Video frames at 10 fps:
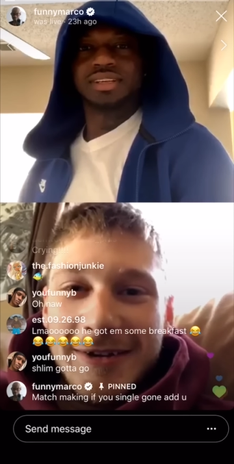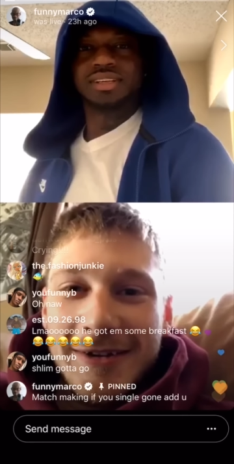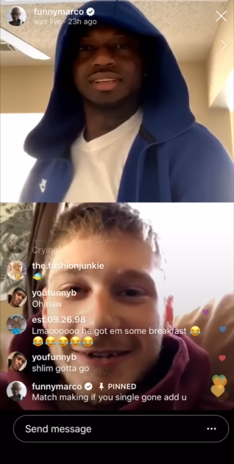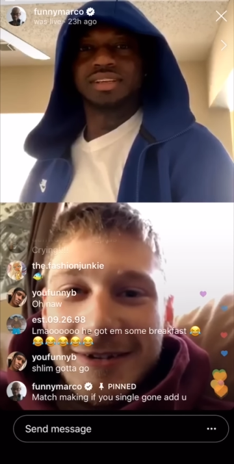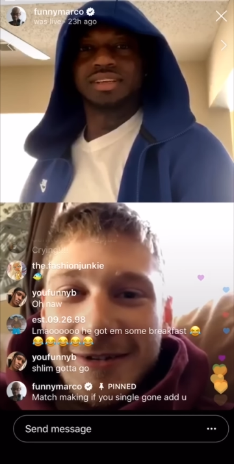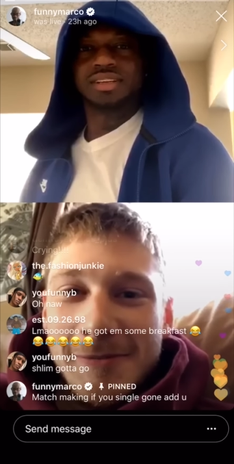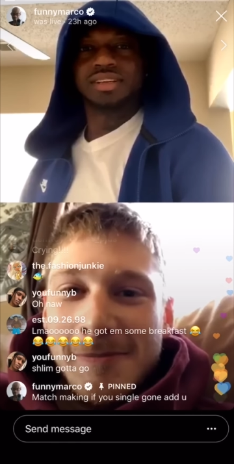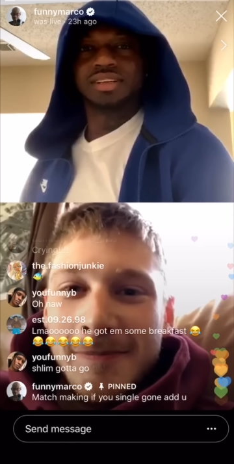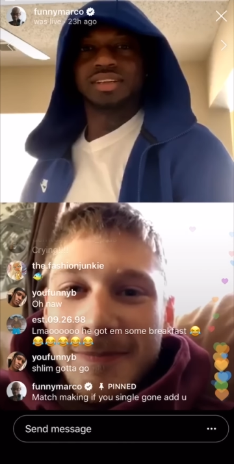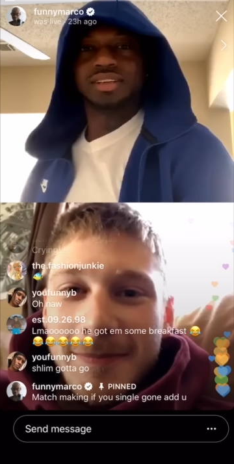
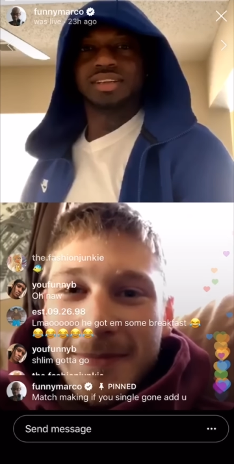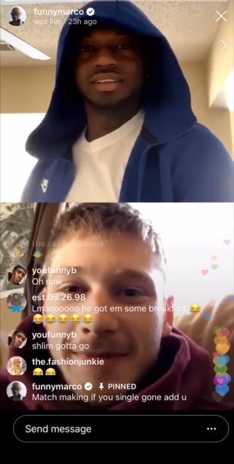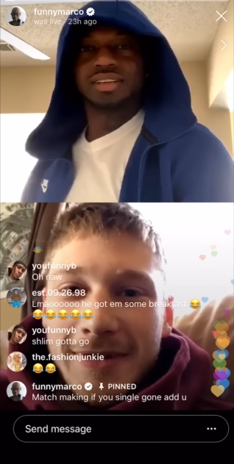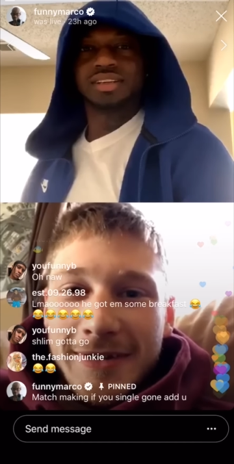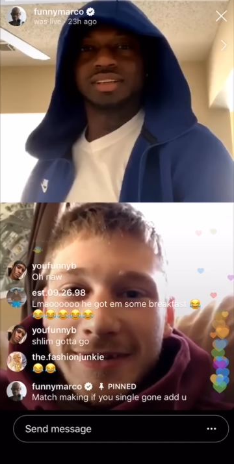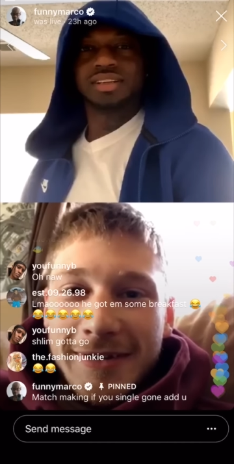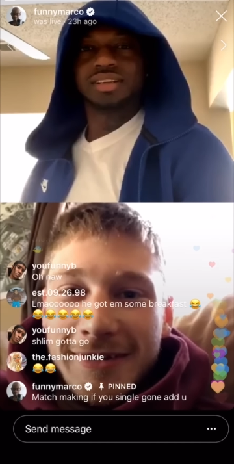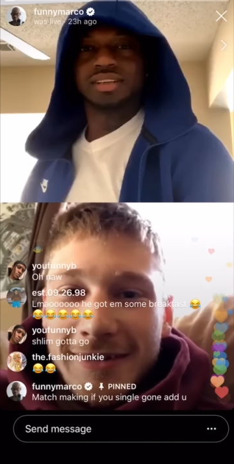Nothing is said.